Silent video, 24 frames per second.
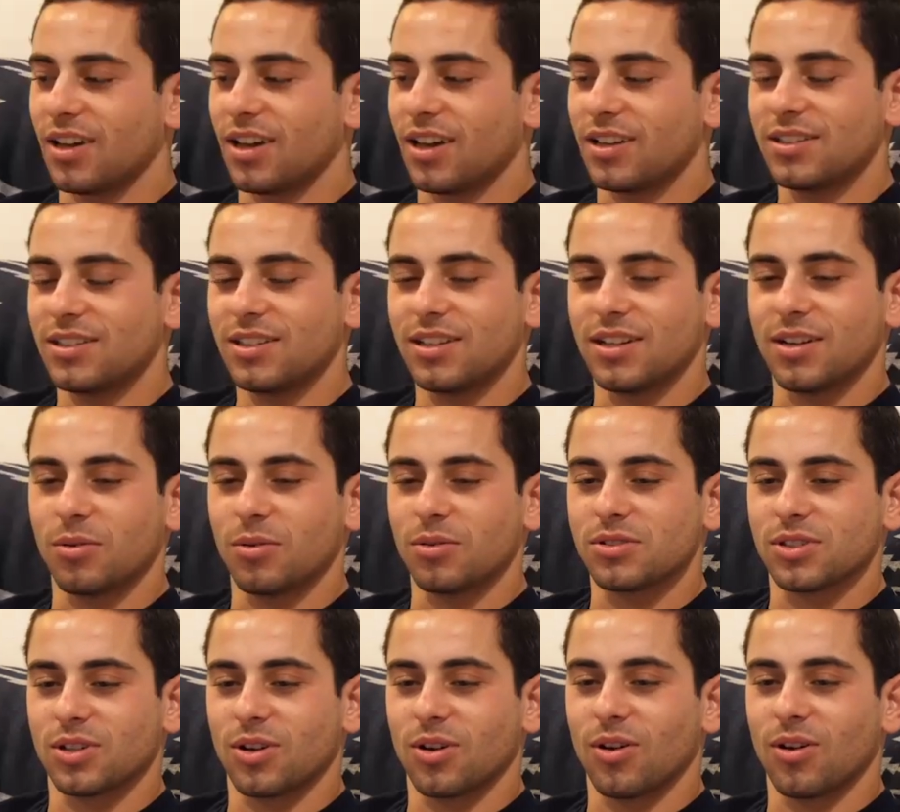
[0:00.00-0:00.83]
have done I did a
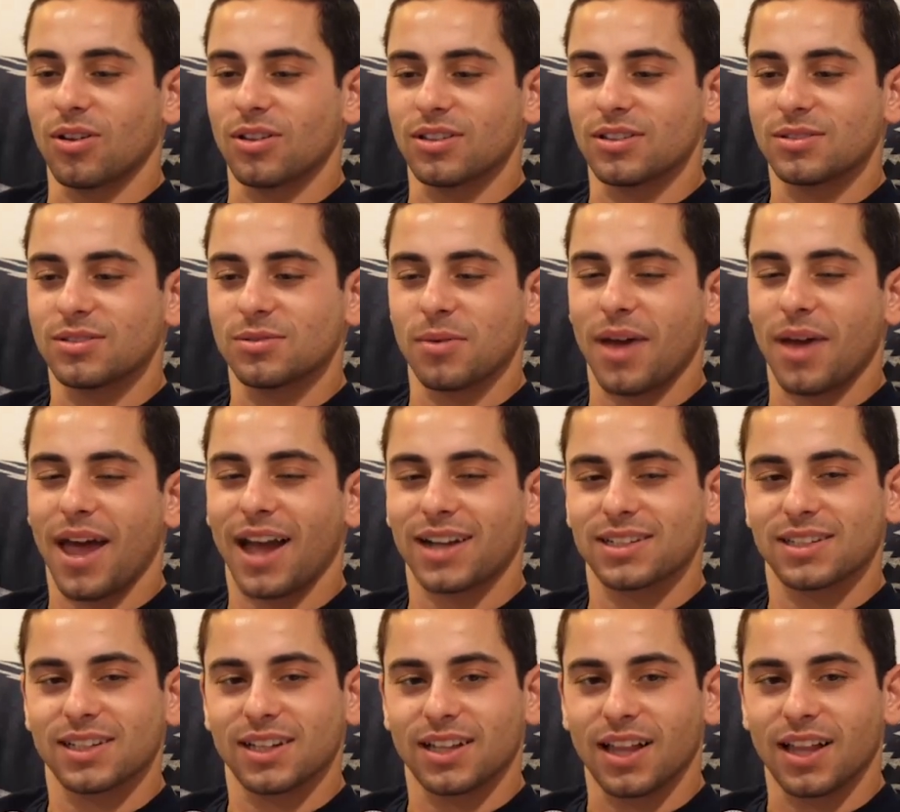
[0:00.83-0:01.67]
what's it called? Some
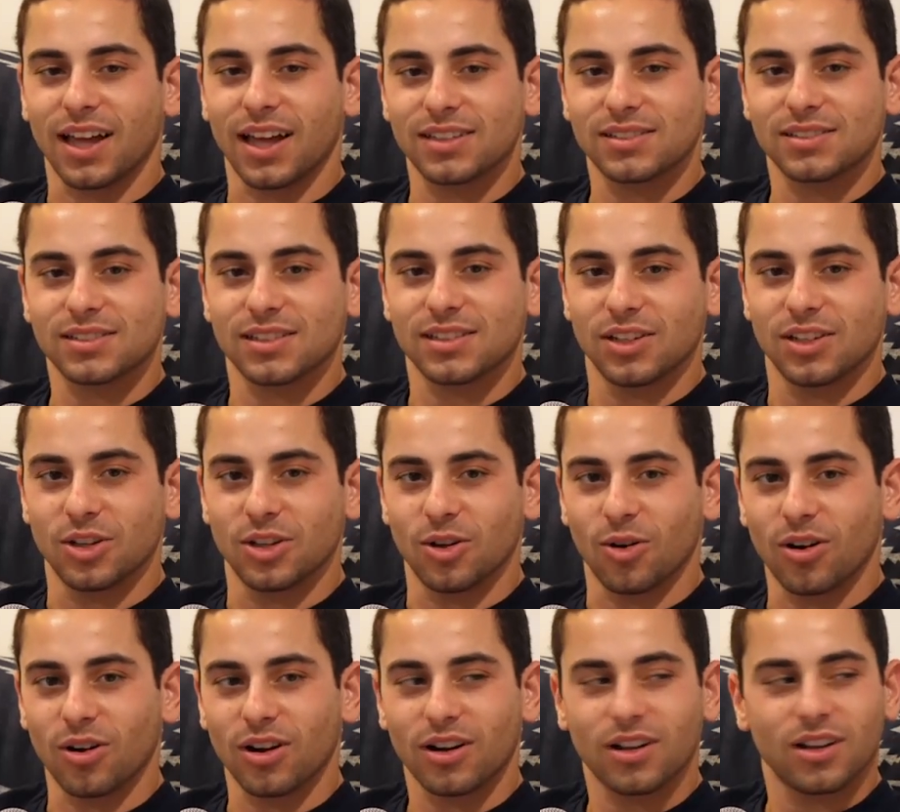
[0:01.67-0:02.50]
acting class in New York.